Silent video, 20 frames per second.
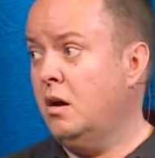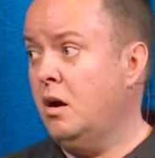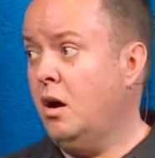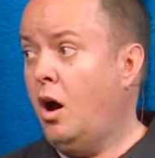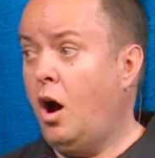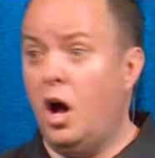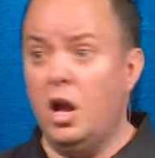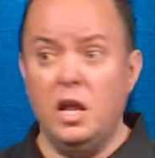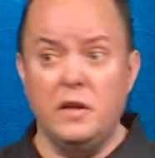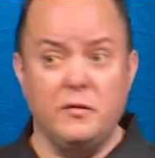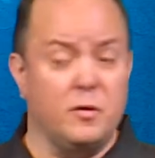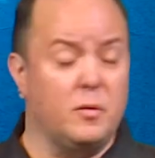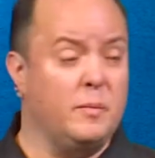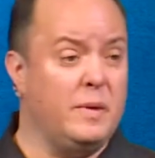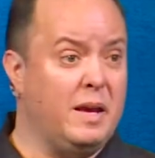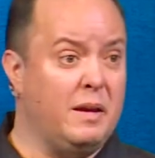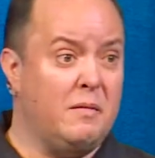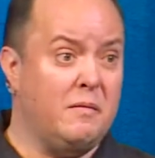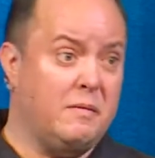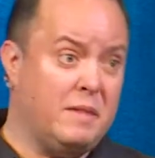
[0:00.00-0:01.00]
All of them,
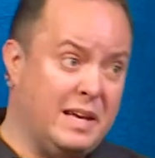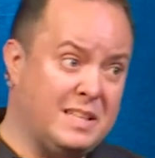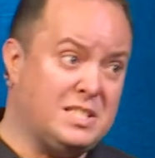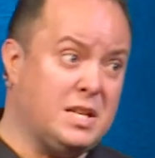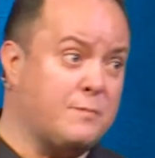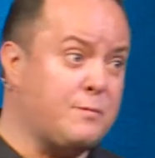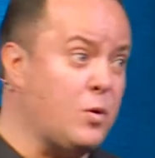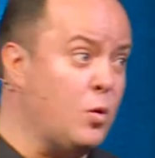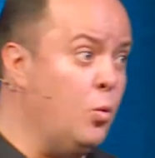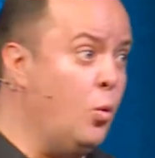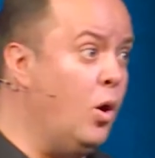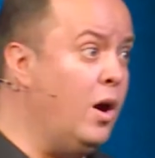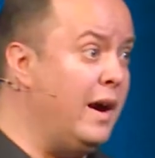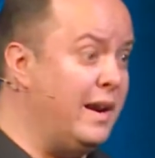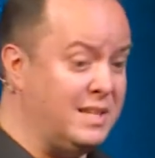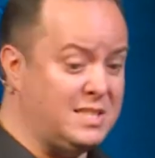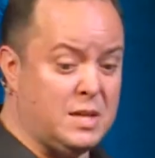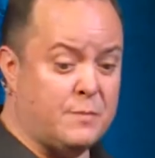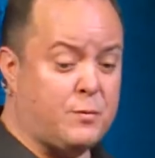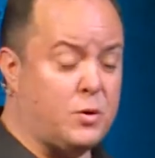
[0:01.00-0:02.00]
except for one,
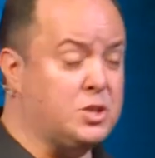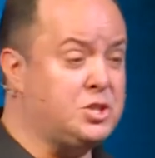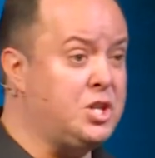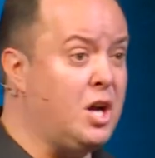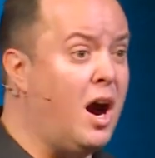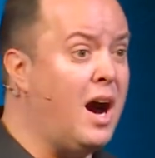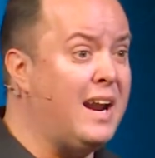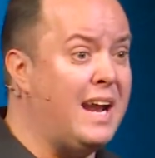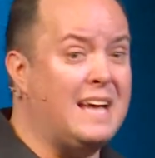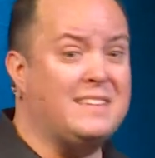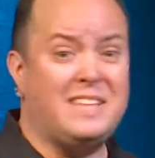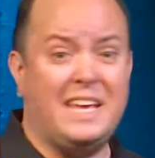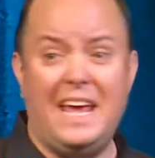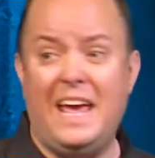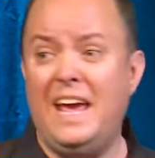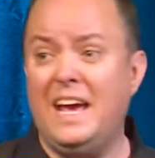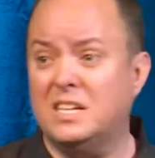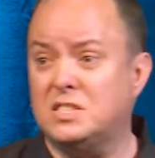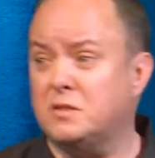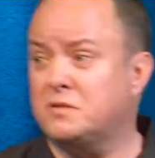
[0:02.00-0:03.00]
except for John, at the
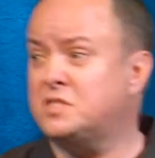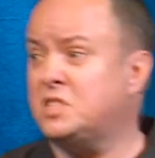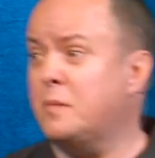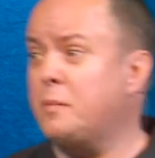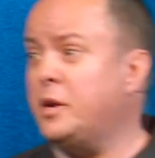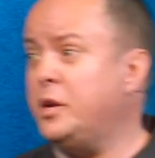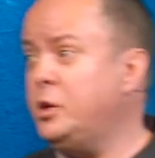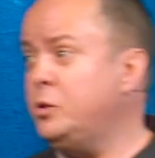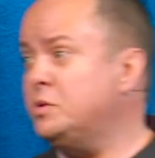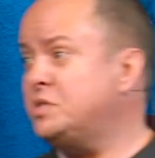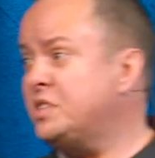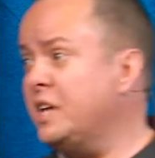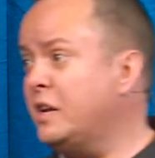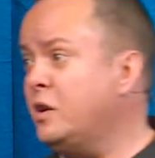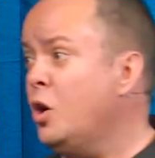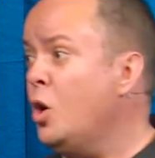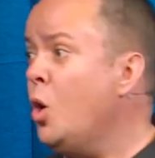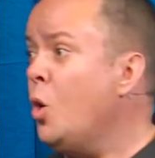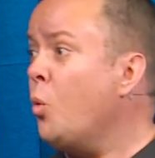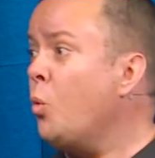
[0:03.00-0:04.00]
hands of somebody who said,
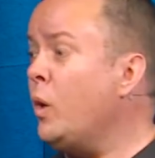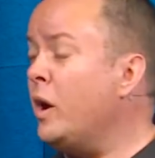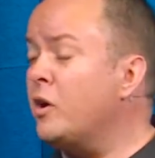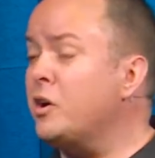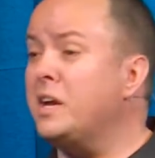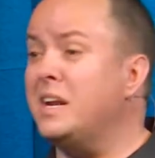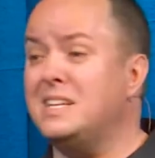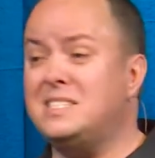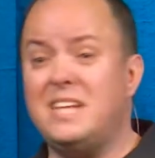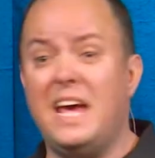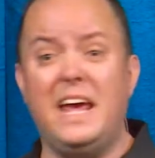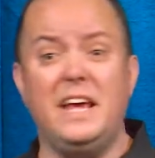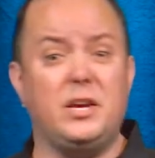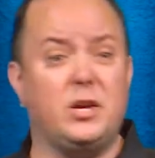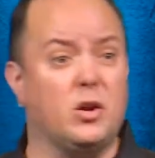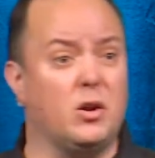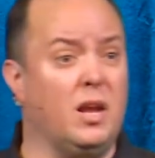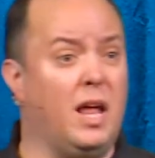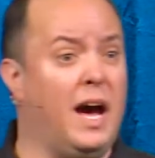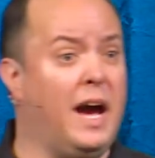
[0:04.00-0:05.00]
we're going to take
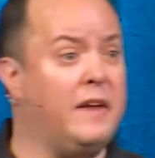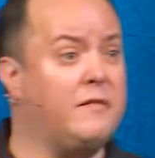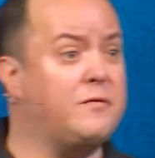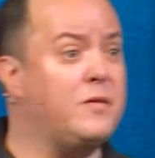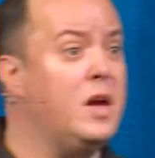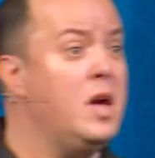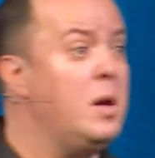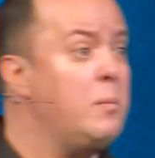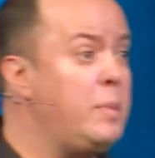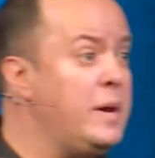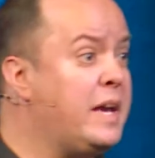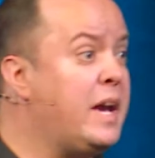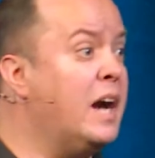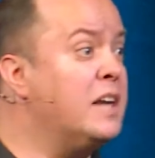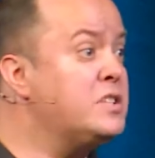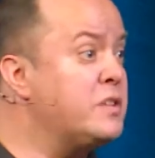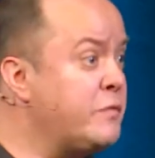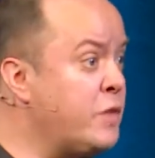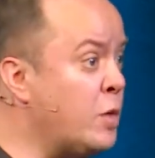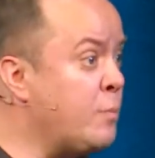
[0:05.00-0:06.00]
your life
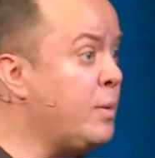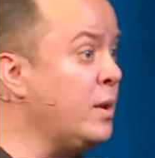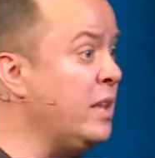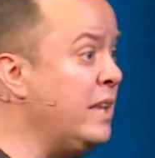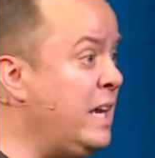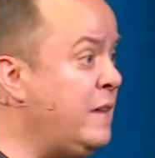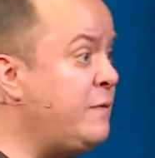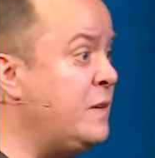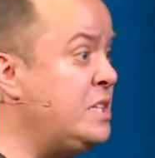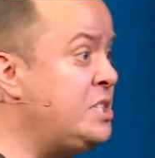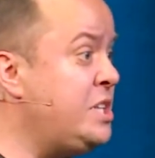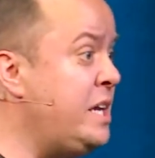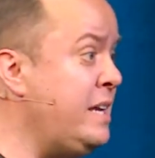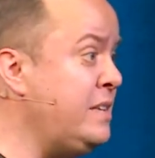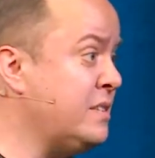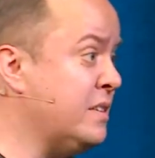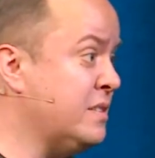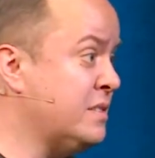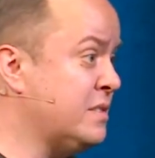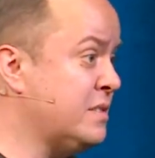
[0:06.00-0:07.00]
because of your belief in
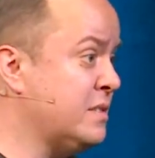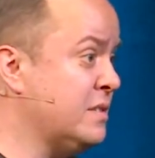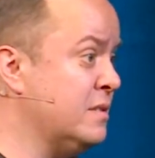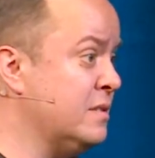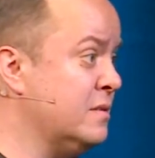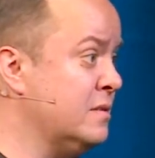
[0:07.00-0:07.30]
Jesus.